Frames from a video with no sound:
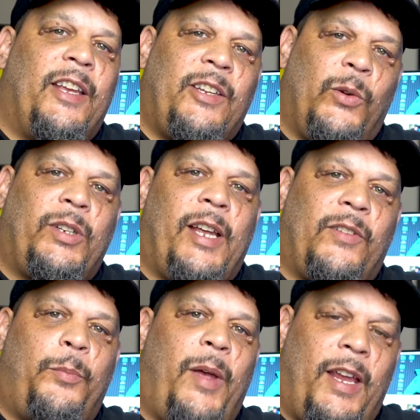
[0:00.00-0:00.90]
you only have
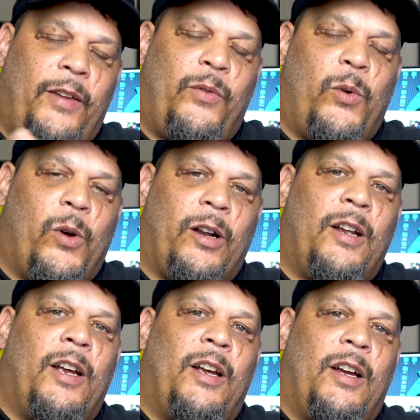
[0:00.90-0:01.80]
to pay for
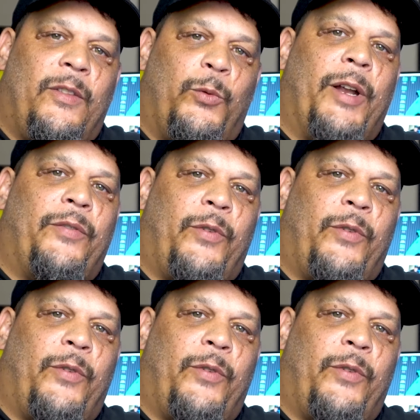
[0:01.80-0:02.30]
rent